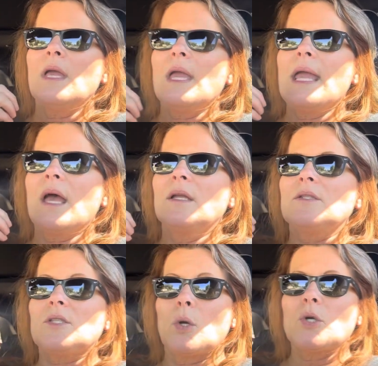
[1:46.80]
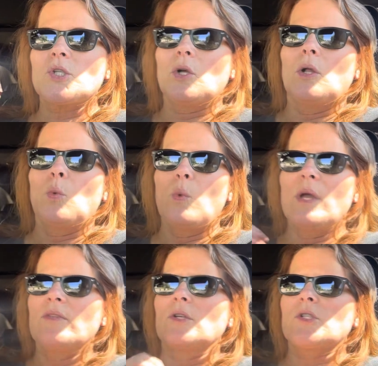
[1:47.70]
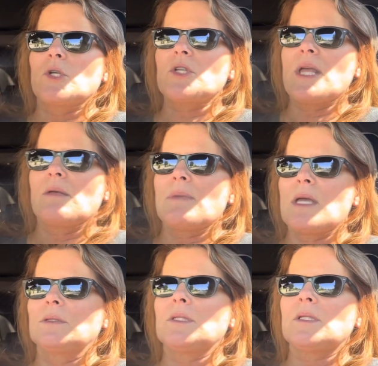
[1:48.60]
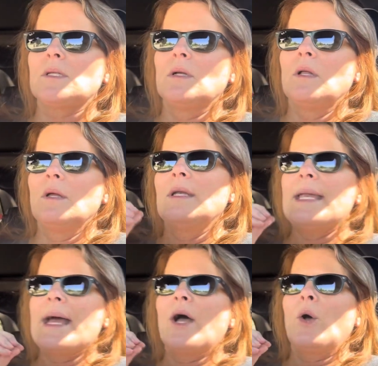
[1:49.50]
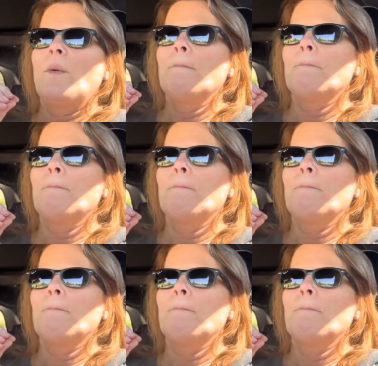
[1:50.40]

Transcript: and social with your search campaigns. Now,